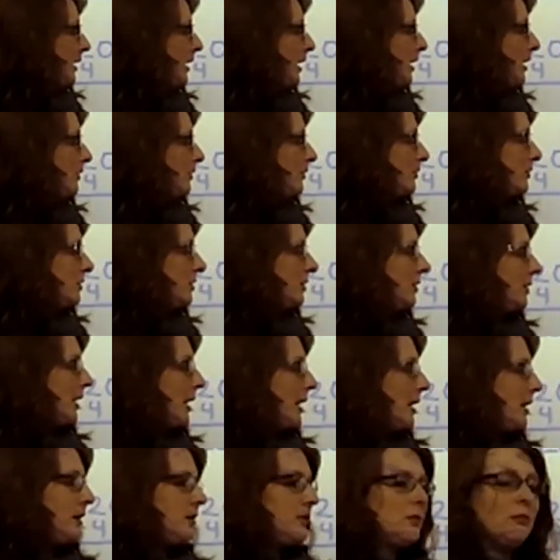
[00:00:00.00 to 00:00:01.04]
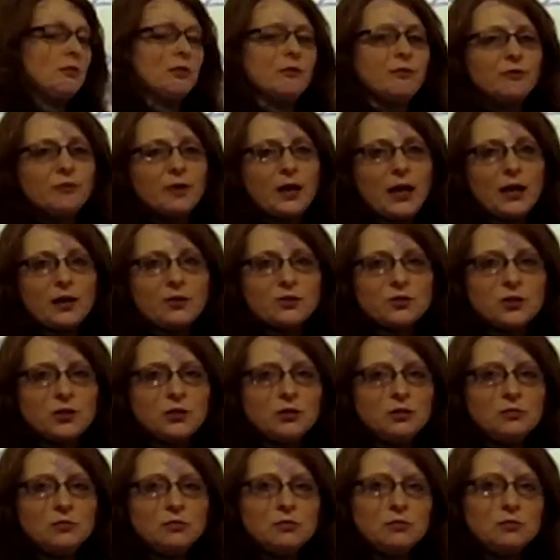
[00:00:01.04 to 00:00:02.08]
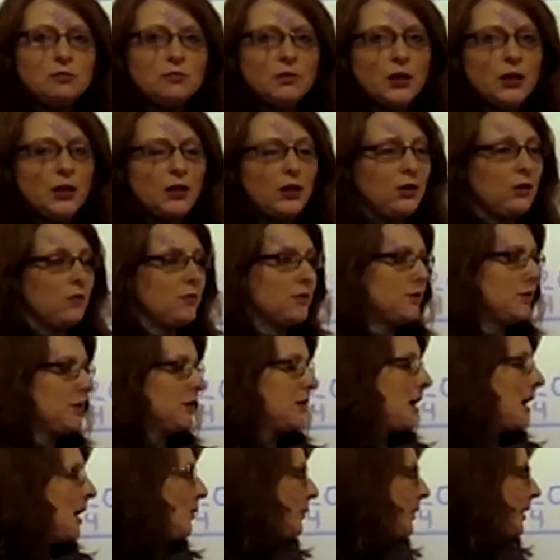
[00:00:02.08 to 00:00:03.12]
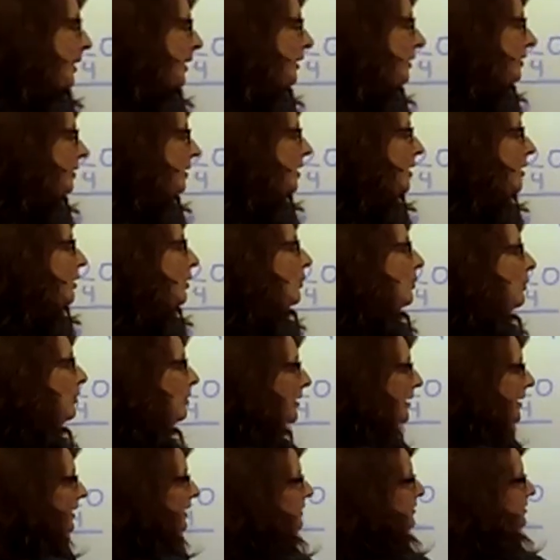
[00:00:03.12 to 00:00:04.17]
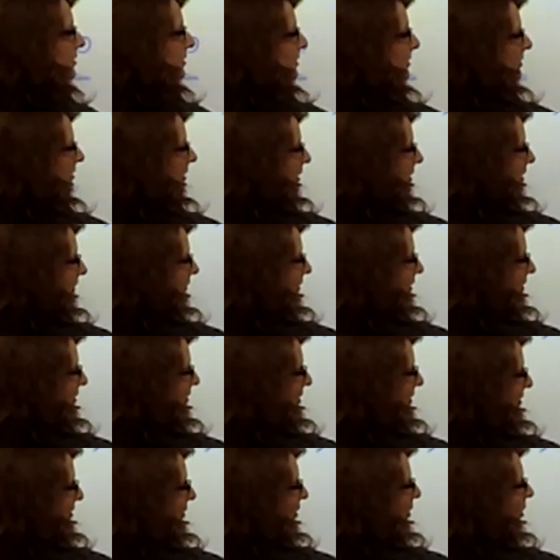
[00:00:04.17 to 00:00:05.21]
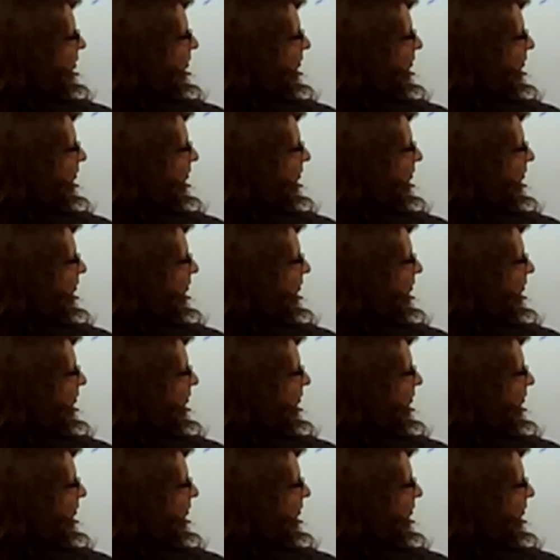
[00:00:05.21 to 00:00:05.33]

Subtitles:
can either turn that into a fraction and use it that way, or I can just think of this as a